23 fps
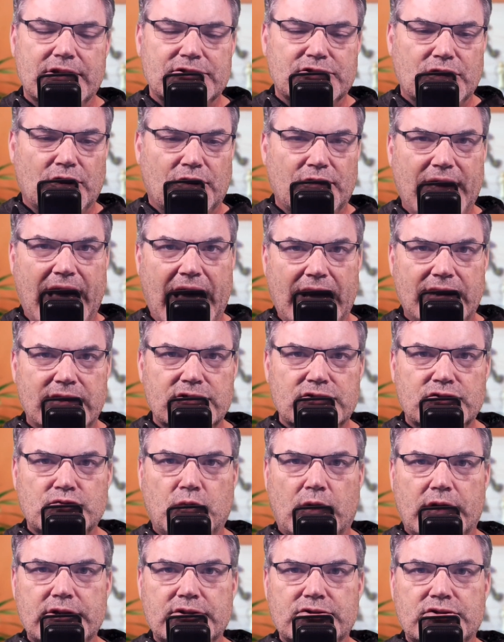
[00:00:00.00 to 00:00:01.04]
So that
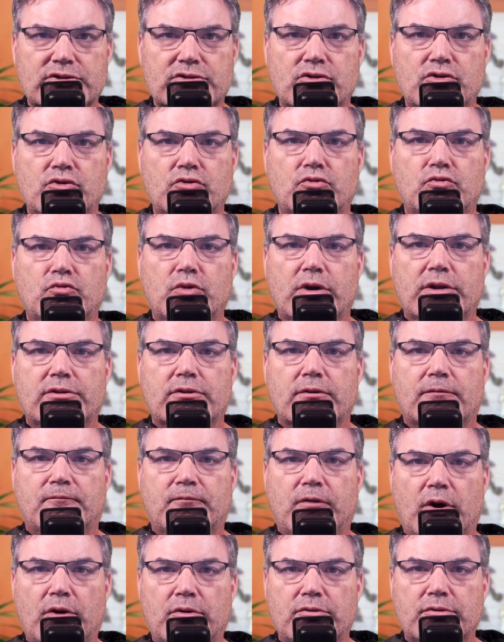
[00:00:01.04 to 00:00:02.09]
is what is new with the
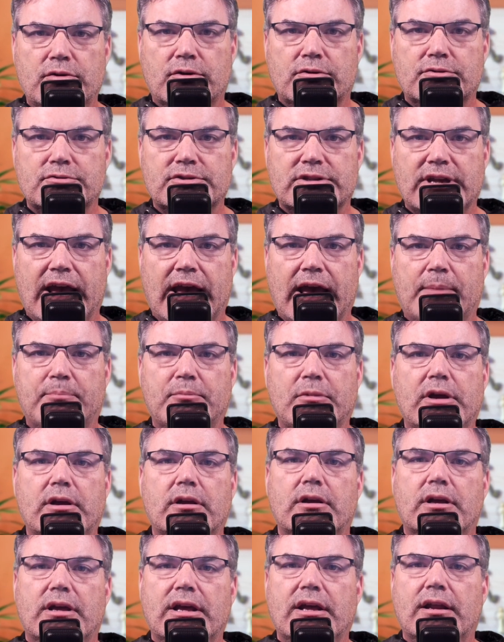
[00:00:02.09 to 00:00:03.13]
Photos app
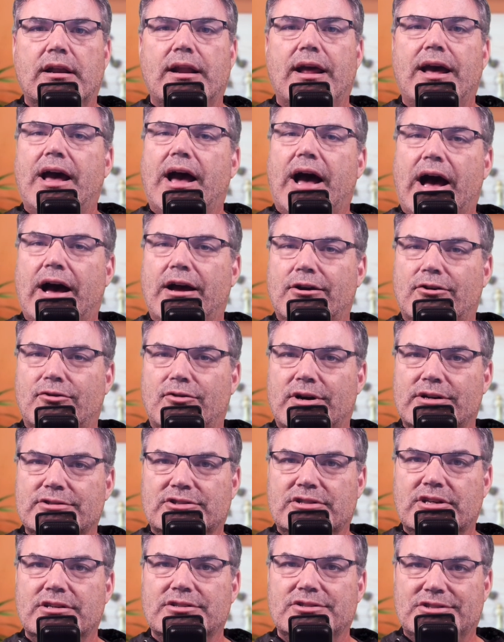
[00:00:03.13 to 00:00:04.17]
in
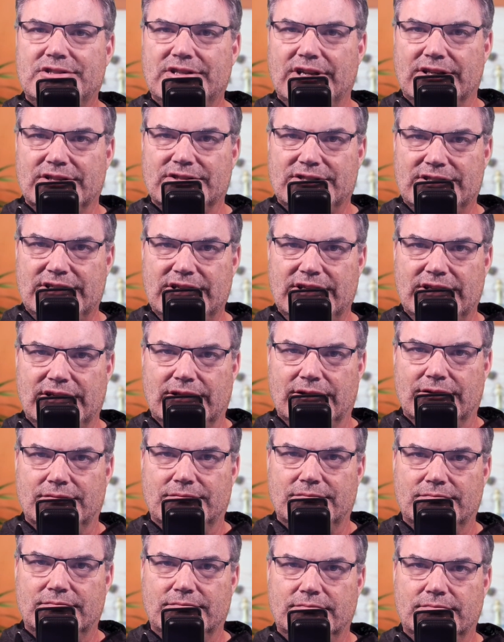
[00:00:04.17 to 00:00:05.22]
iOS 16.